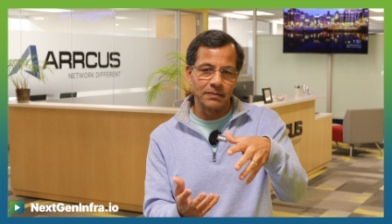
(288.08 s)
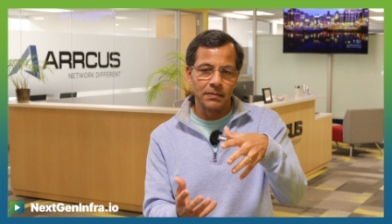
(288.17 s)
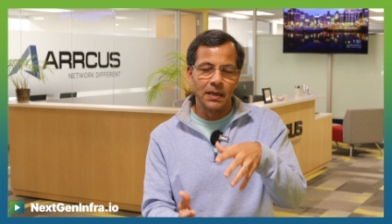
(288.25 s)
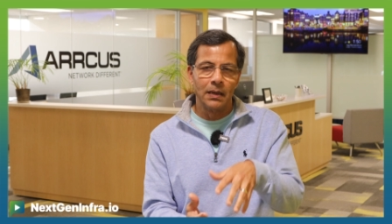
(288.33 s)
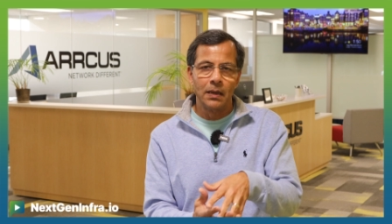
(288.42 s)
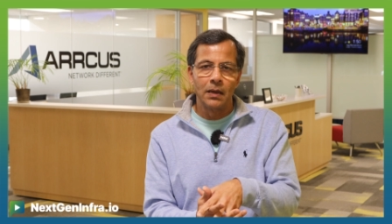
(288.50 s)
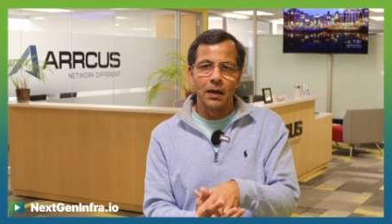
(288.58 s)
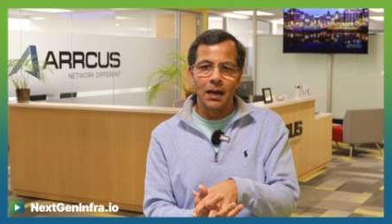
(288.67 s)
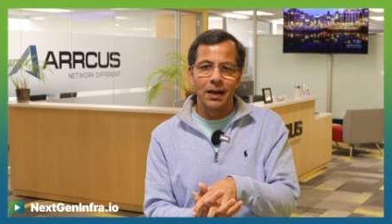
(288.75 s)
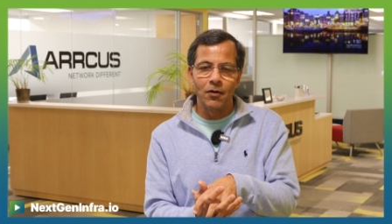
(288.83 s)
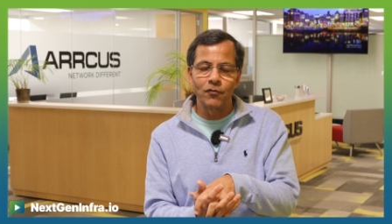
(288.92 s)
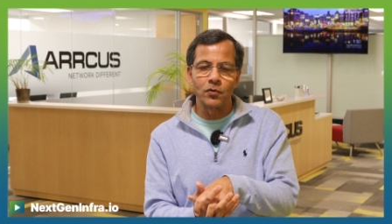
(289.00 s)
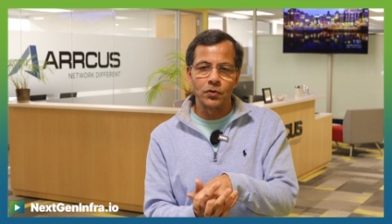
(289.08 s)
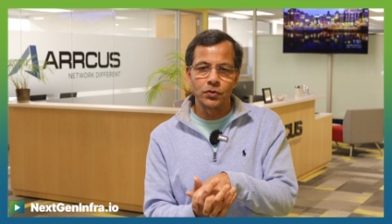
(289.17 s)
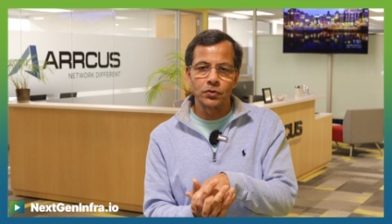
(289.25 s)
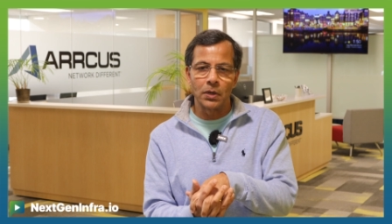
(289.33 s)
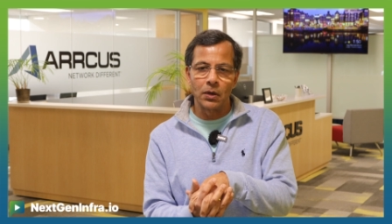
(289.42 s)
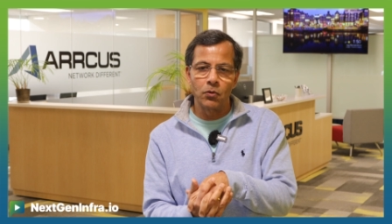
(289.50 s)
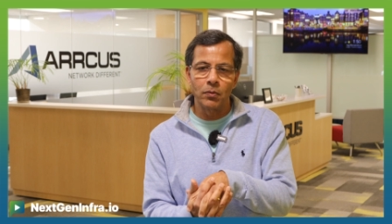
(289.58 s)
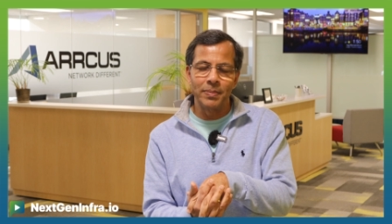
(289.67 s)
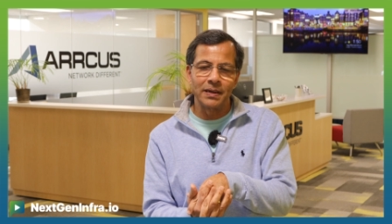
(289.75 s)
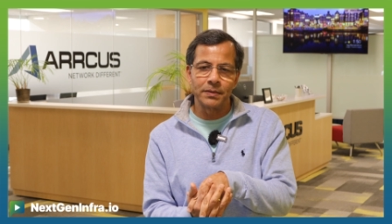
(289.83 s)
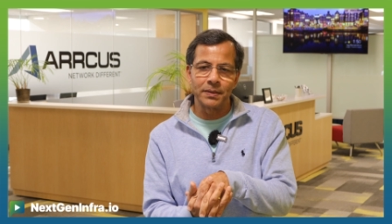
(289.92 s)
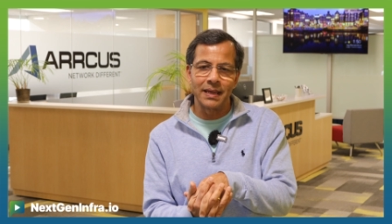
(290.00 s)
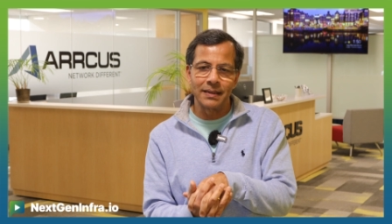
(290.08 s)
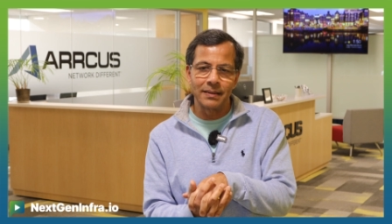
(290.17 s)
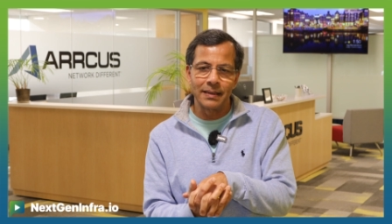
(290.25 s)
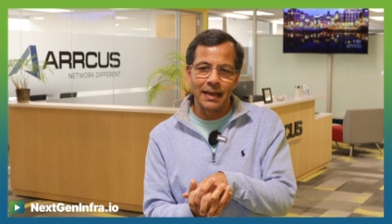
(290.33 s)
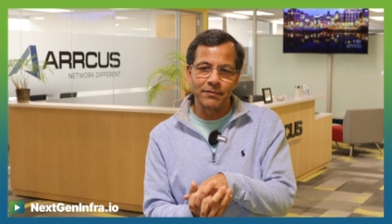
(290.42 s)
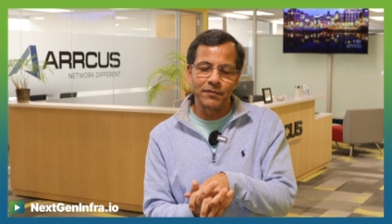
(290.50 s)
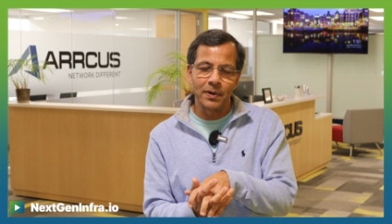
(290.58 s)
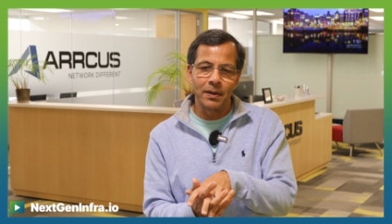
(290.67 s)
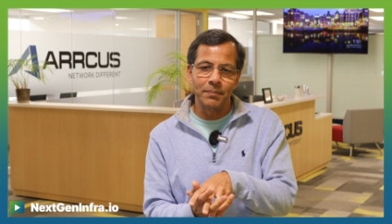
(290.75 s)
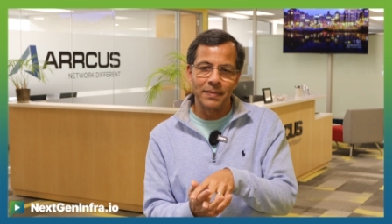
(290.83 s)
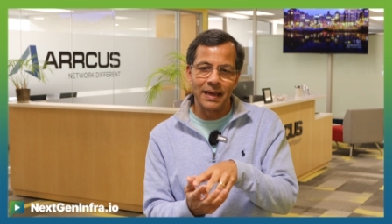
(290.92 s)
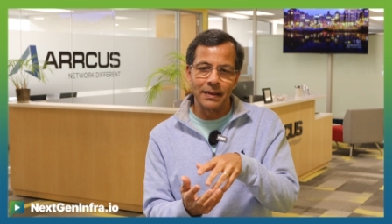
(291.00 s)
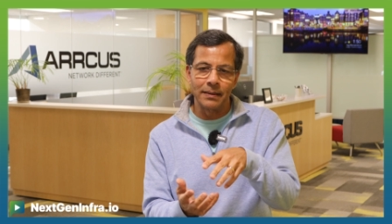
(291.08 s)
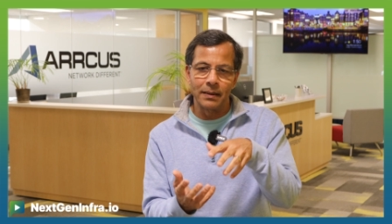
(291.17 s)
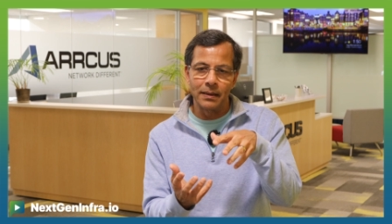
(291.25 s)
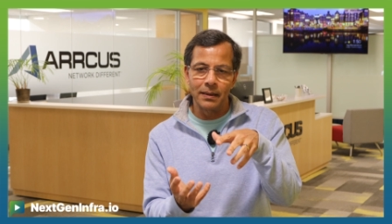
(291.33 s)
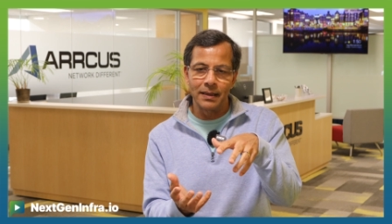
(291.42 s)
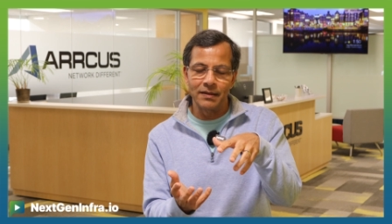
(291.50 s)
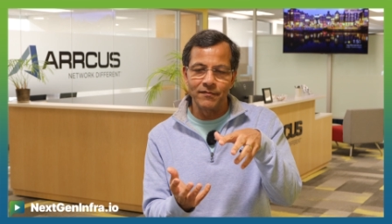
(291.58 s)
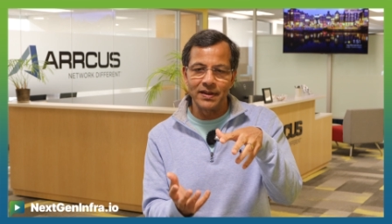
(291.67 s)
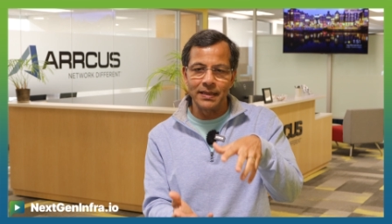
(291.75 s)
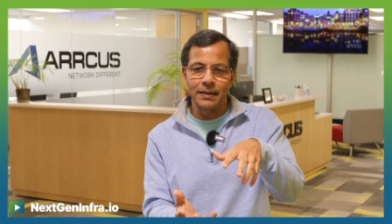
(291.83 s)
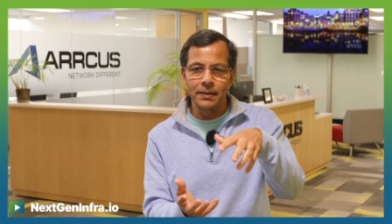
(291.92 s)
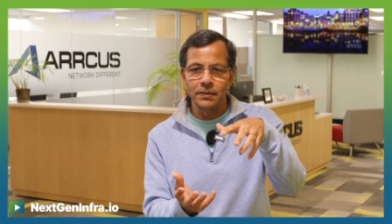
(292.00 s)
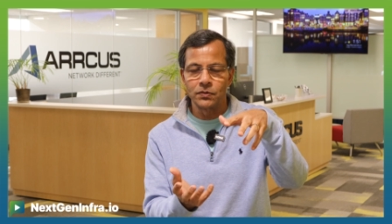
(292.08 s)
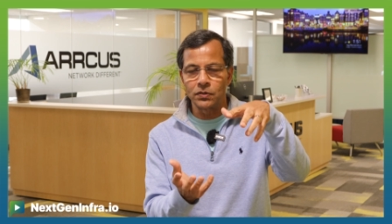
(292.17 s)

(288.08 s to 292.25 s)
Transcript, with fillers: and uh, of course, uh, who better to get that from than uh, NVIDIA?